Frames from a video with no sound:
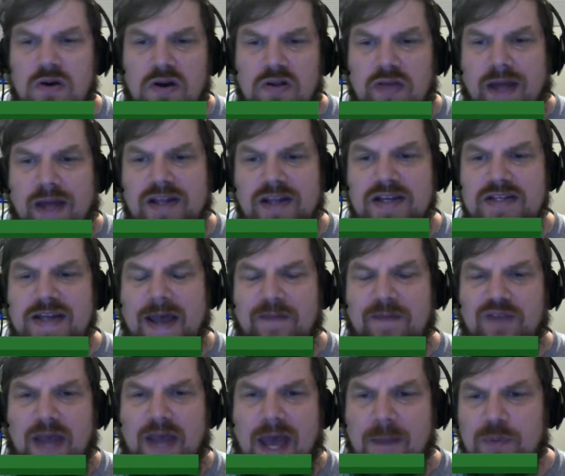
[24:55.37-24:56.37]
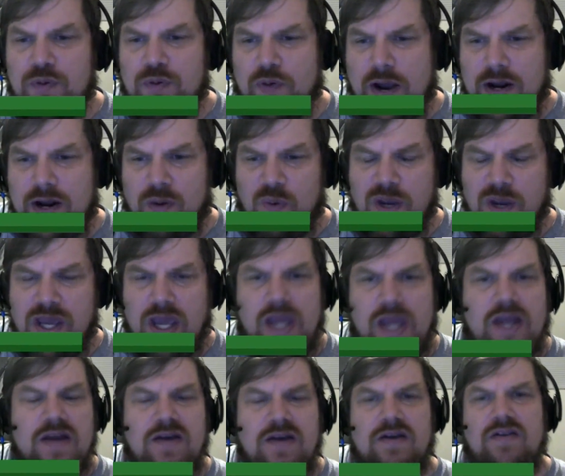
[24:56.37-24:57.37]
doesn't have to happen right away.
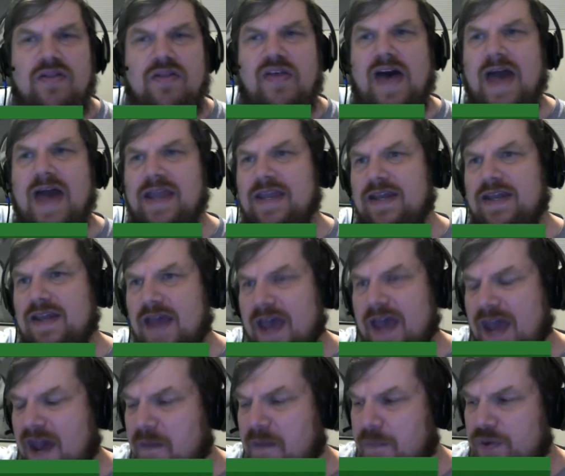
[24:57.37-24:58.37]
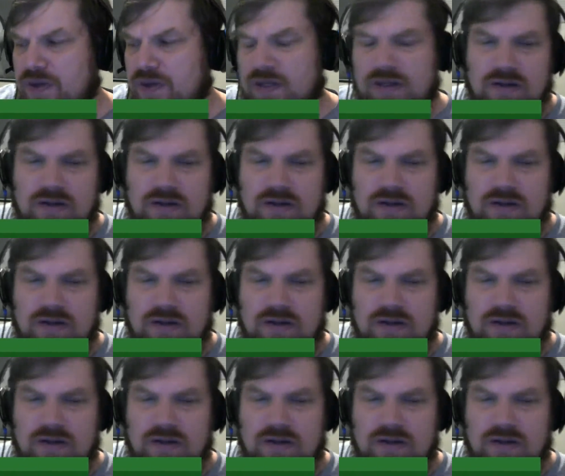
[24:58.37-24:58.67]
That can happen